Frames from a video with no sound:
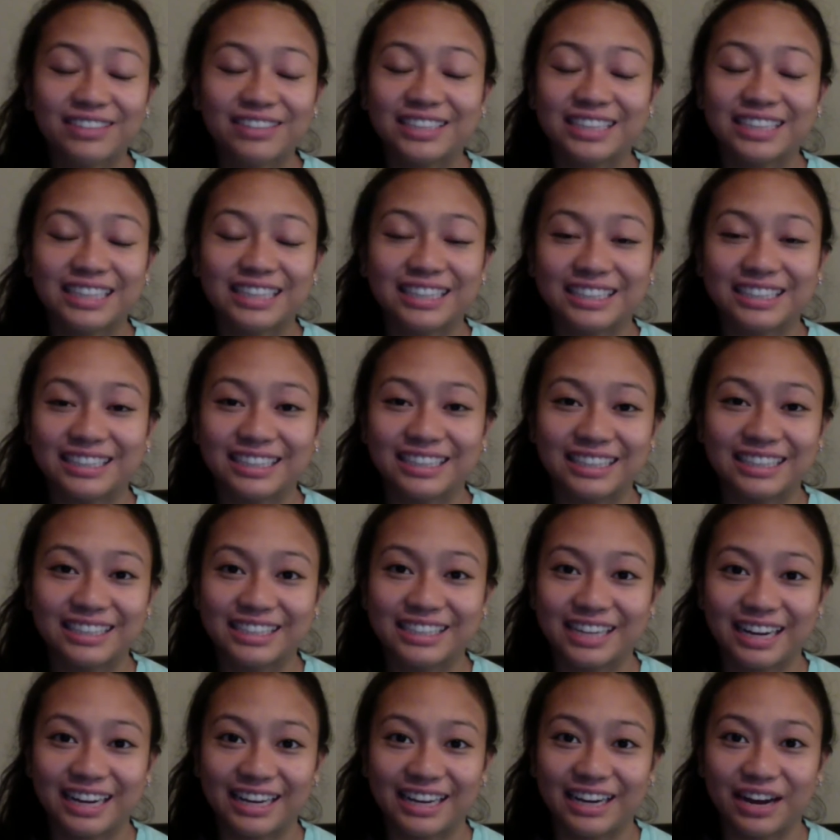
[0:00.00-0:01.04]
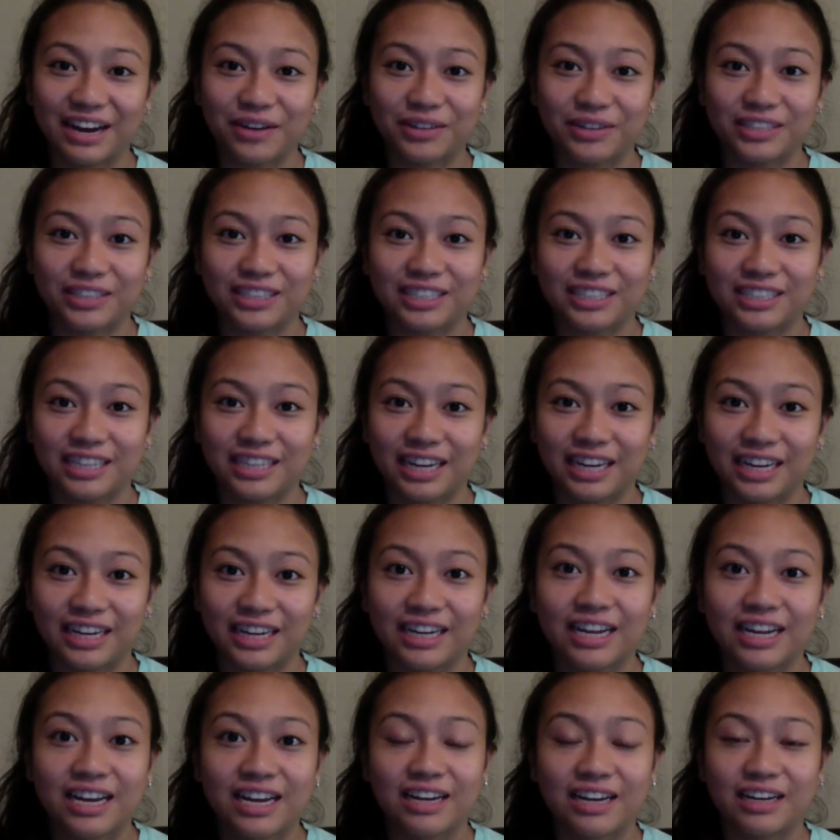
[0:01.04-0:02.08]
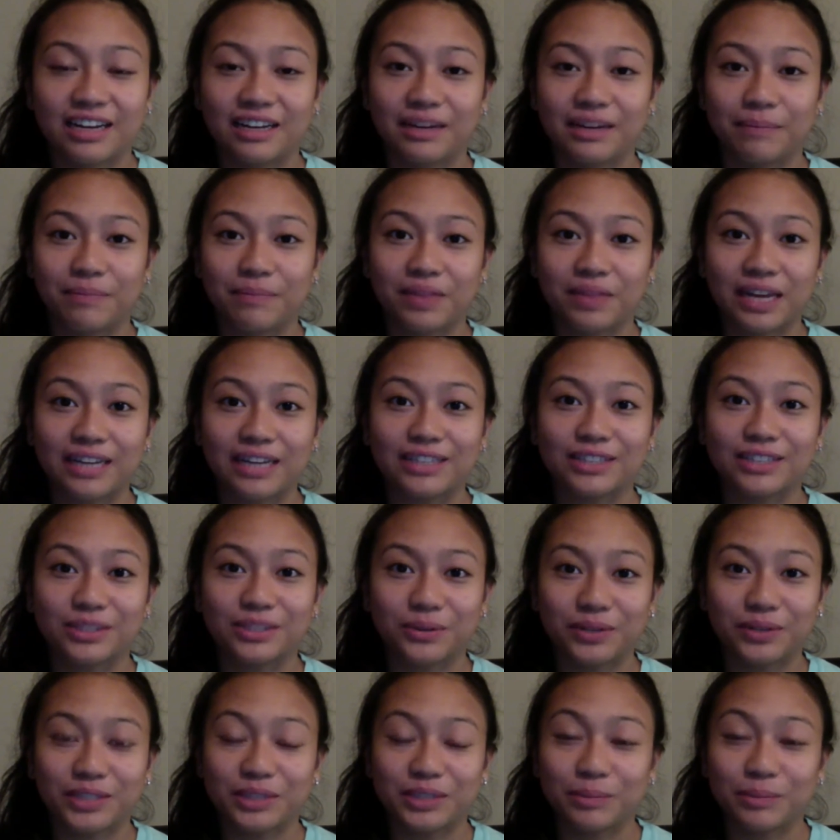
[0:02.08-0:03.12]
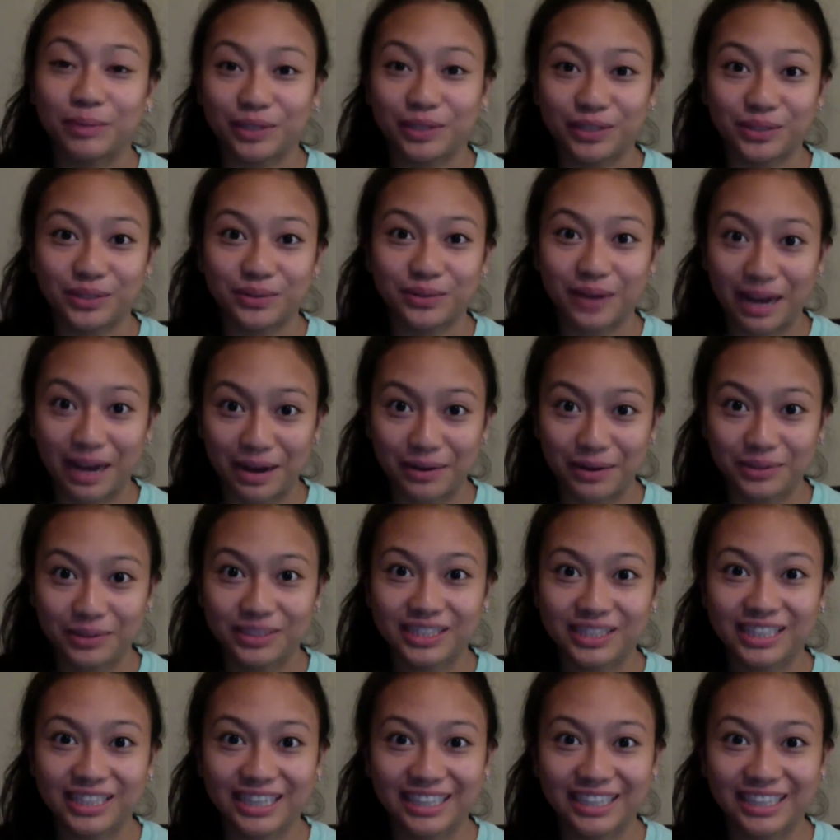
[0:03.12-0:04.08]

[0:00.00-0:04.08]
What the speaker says: to study 6 to 8 hours a day. That is going to burn you out